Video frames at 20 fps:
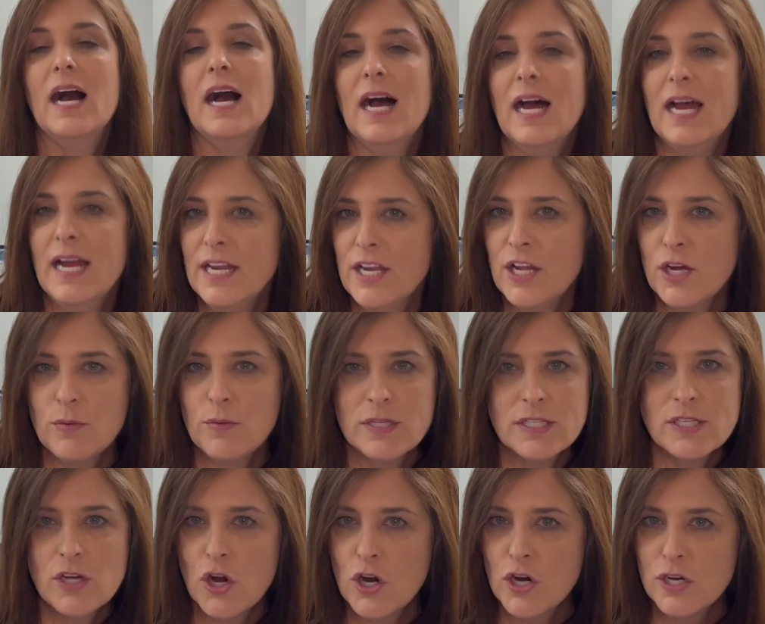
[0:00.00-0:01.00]
I know it's
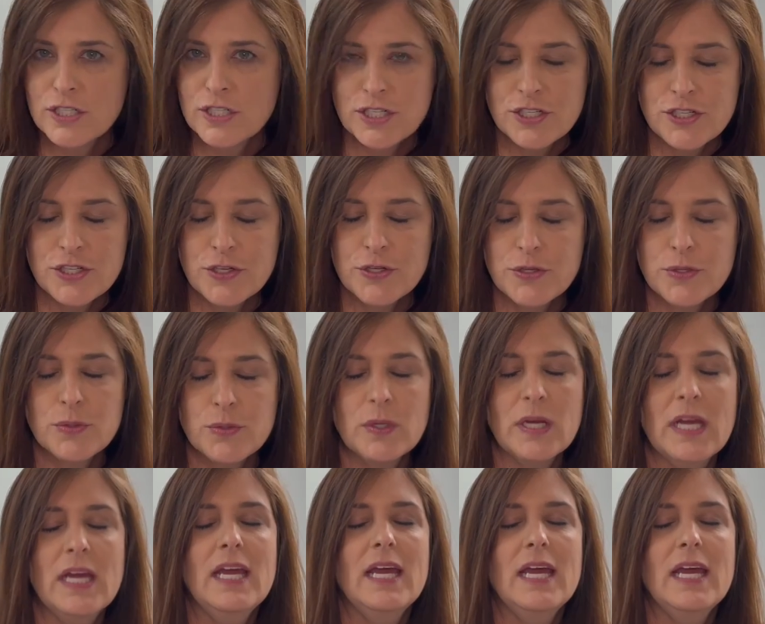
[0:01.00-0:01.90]
hard to do,